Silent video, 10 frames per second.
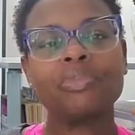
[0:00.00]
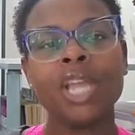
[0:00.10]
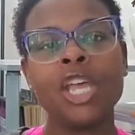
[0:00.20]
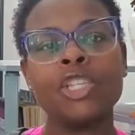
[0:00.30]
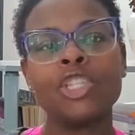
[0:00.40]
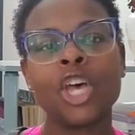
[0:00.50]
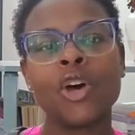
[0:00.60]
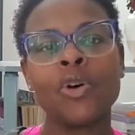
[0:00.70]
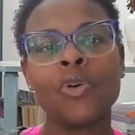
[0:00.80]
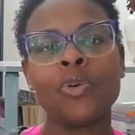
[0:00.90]

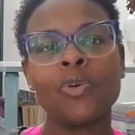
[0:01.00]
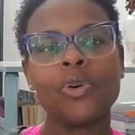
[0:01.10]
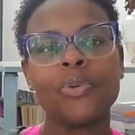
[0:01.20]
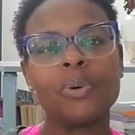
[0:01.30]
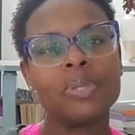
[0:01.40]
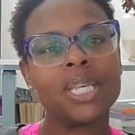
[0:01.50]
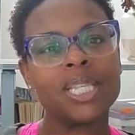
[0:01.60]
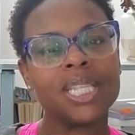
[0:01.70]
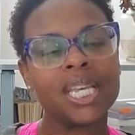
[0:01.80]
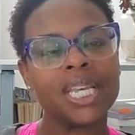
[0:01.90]
So what was I
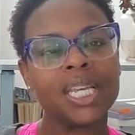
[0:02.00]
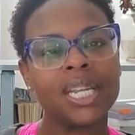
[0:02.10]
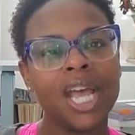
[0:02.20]
saying?